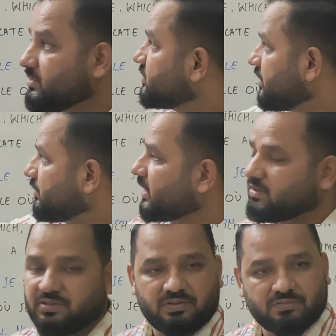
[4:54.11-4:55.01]
This is same
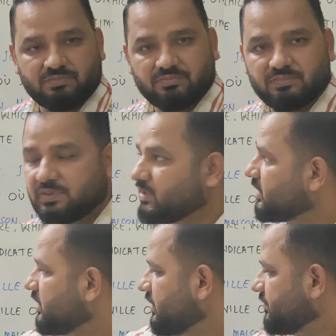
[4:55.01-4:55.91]
like
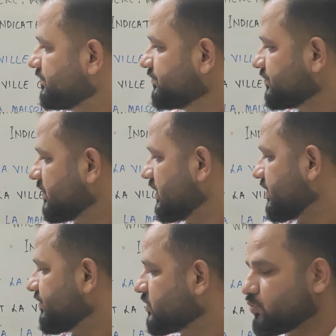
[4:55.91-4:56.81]
qui.
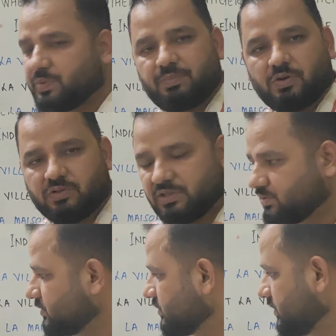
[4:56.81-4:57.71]
It refers to people or
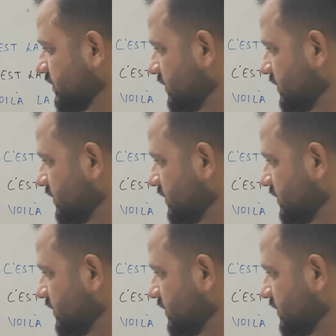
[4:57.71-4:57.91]
things.